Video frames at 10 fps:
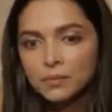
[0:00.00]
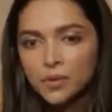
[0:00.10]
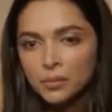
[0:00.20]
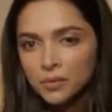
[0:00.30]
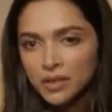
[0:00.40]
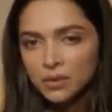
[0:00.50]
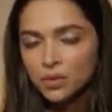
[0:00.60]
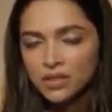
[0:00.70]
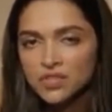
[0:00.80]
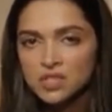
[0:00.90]
it
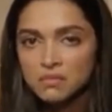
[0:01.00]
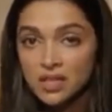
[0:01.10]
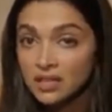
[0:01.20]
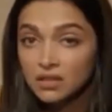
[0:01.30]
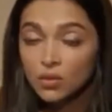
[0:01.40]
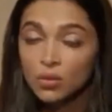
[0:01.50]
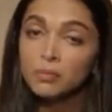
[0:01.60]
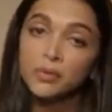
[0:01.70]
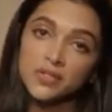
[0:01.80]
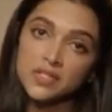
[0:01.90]
probably would have just made the
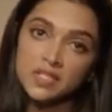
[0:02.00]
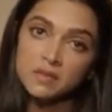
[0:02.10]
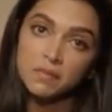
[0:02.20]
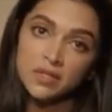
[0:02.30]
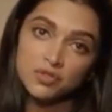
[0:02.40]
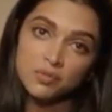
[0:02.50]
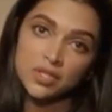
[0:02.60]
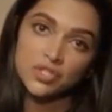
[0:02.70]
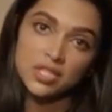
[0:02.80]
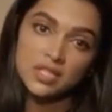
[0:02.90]
whole process much,
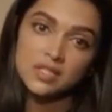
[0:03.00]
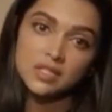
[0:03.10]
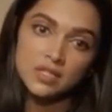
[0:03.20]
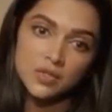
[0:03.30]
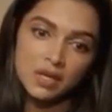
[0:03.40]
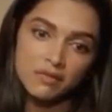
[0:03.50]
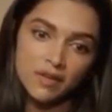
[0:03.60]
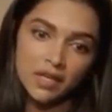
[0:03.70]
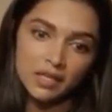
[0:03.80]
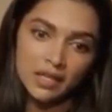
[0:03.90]
much easier. So I
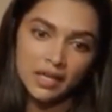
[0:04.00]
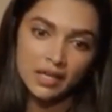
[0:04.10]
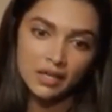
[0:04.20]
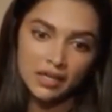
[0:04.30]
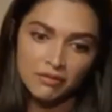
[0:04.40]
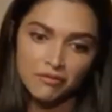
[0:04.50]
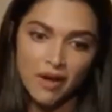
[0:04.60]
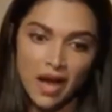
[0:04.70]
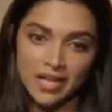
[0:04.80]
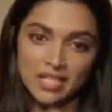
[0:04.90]
felt like
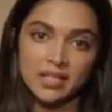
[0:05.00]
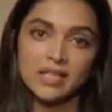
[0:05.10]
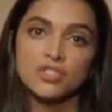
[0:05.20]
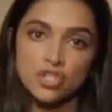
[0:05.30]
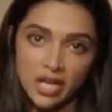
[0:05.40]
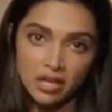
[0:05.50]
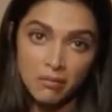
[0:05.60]
if I then